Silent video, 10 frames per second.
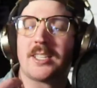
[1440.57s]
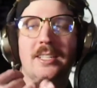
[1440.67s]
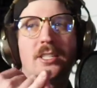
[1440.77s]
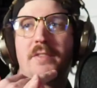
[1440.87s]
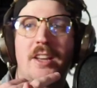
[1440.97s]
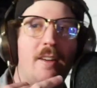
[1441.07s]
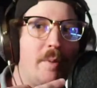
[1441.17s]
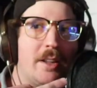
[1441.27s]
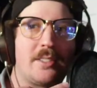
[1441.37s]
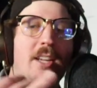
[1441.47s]
like stuff that I've
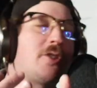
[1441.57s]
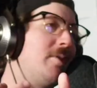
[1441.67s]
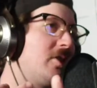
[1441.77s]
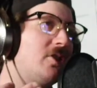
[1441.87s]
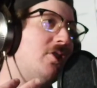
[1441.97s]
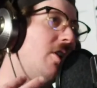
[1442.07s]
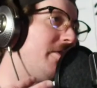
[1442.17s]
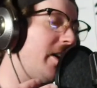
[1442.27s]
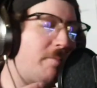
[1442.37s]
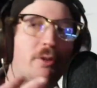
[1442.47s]
been a session musician on,
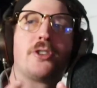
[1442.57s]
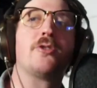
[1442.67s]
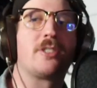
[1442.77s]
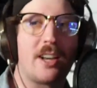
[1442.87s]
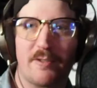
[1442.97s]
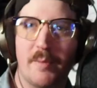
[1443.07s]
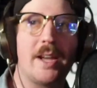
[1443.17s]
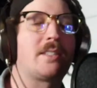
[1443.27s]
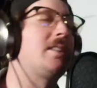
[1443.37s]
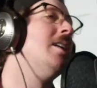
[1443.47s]
that I've produced, that I've
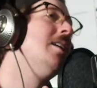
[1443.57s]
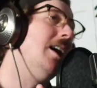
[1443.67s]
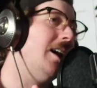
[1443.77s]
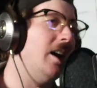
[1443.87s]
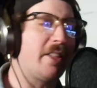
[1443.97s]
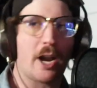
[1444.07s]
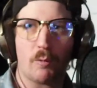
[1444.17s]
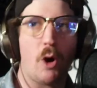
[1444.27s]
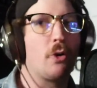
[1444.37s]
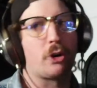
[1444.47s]
mixed, that I
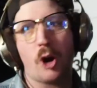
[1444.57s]
wrote or